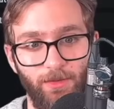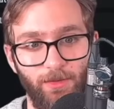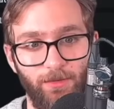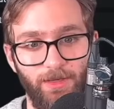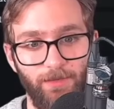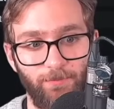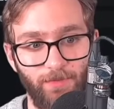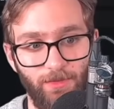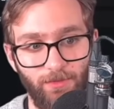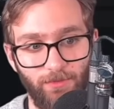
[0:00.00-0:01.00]
All right,
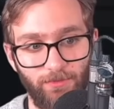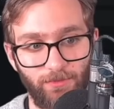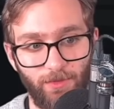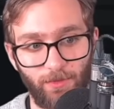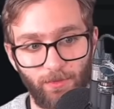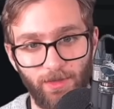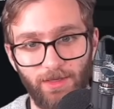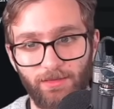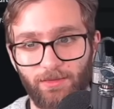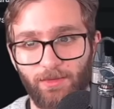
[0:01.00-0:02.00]
so I
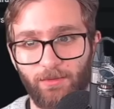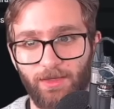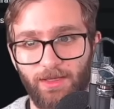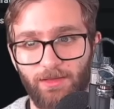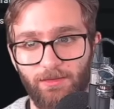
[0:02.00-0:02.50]
can go ahead